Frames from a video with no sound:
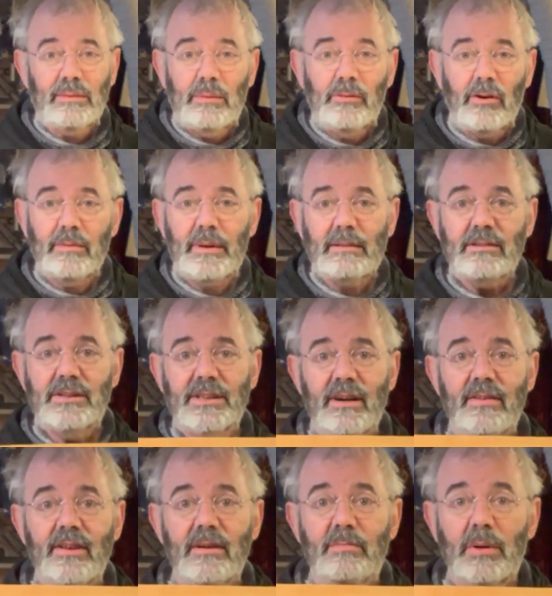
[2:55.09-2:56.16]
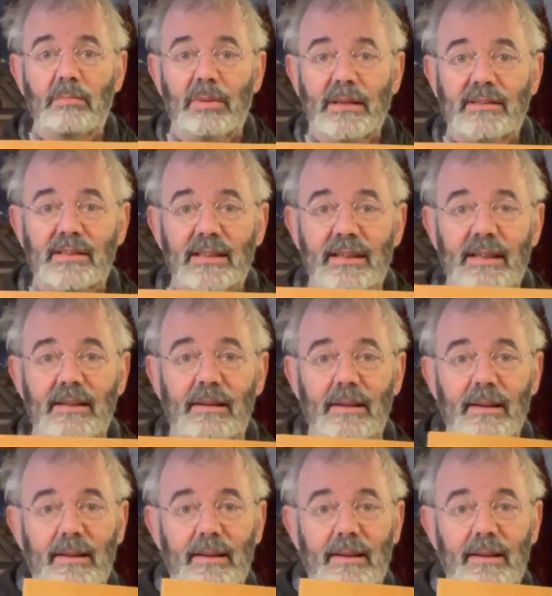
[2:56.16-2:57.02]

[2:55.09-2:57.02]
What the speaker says: I'm not going to be able to show you, but basically